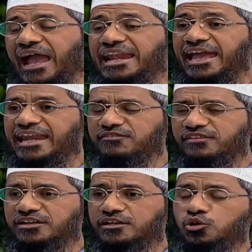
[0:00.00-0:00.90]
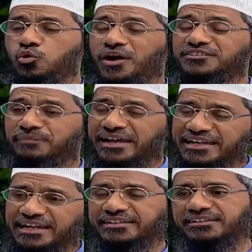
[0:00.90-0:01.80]
And anyone who has
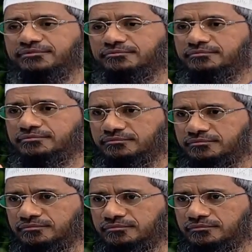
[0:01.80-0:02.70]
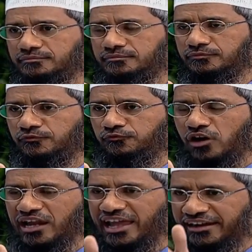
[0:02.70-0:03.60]
migrated
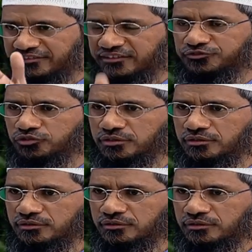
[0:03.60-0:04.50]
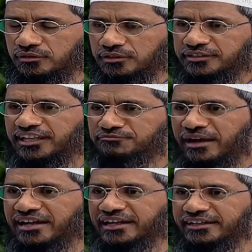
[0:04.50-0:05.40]
for Allah and His Rasul, he has
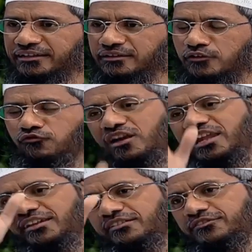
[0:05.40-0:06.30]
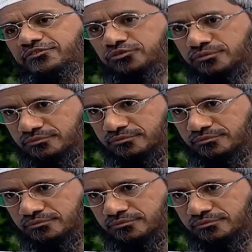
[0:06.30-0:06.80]
migrated for Allah and His Rasul.